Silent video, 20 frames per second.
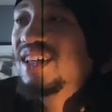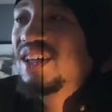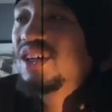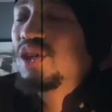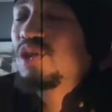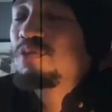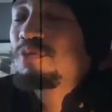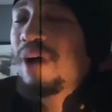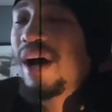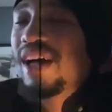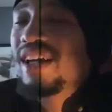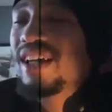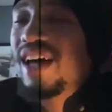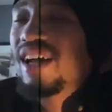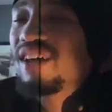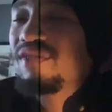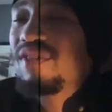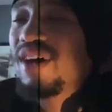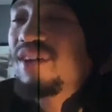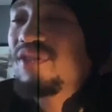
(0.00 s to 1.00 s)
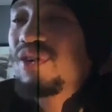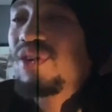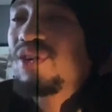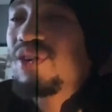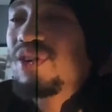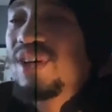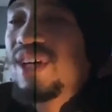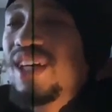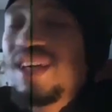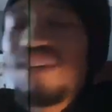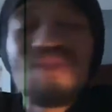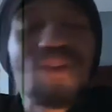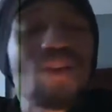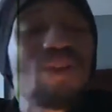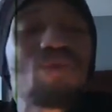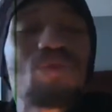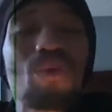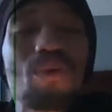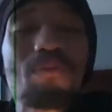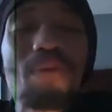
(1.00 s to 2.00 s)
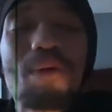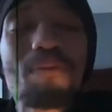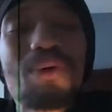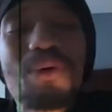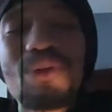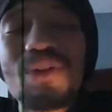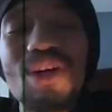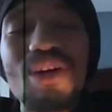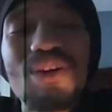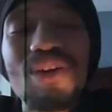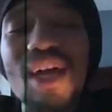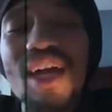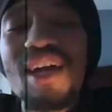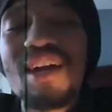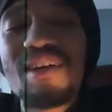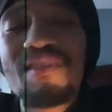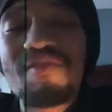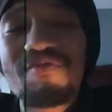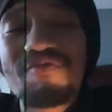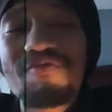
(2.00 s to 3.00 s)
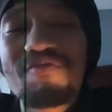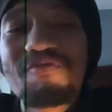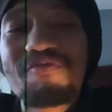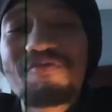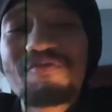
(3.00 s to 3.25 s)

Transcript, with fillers: You might not have ever even remembered their name,